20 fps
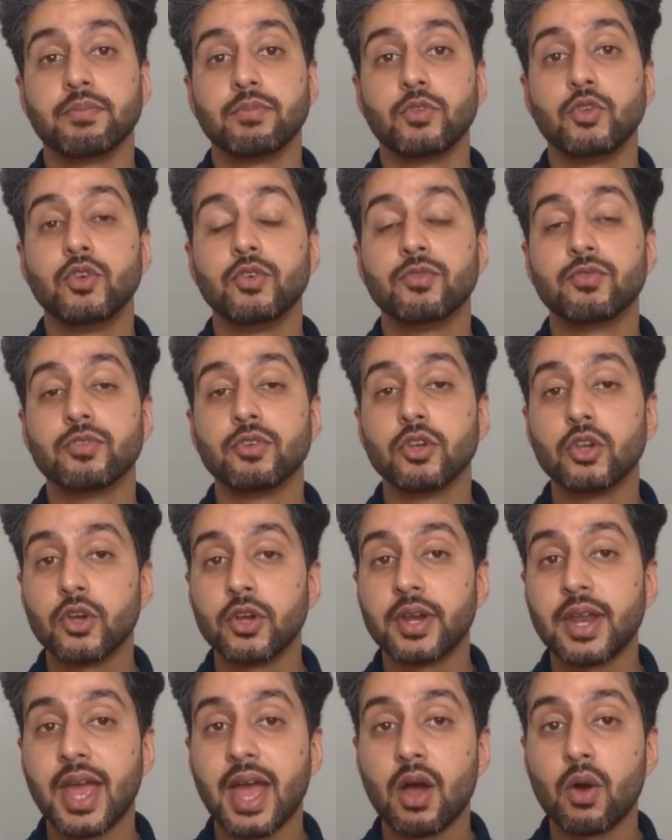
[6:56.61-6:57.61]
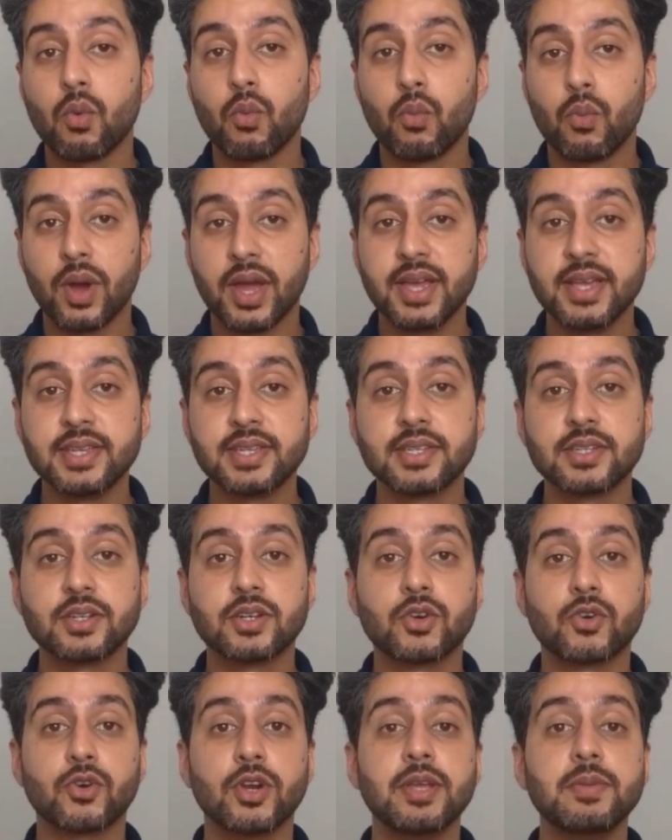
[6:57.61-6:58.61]
You've learned how
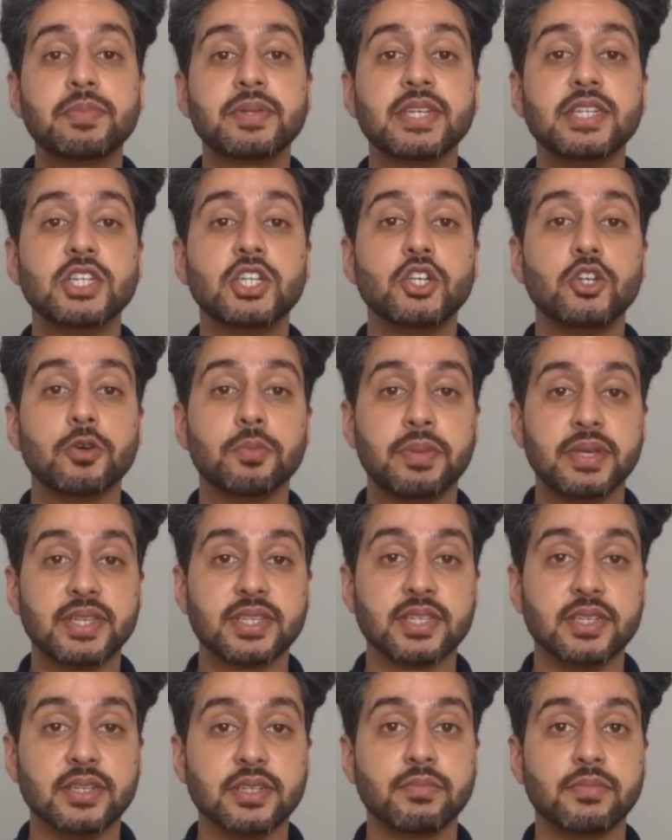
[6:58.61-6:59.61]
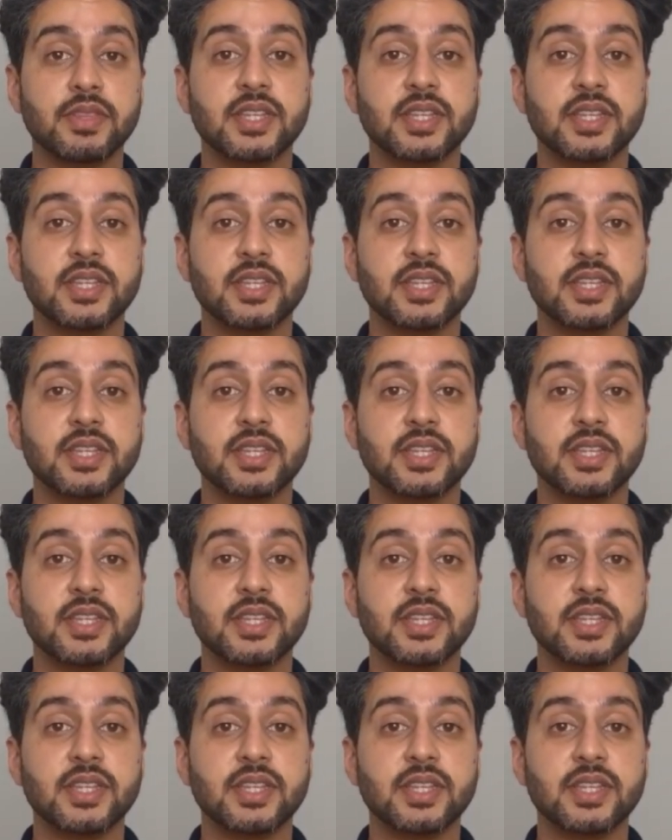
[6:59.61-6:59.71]
waste creeps into your business,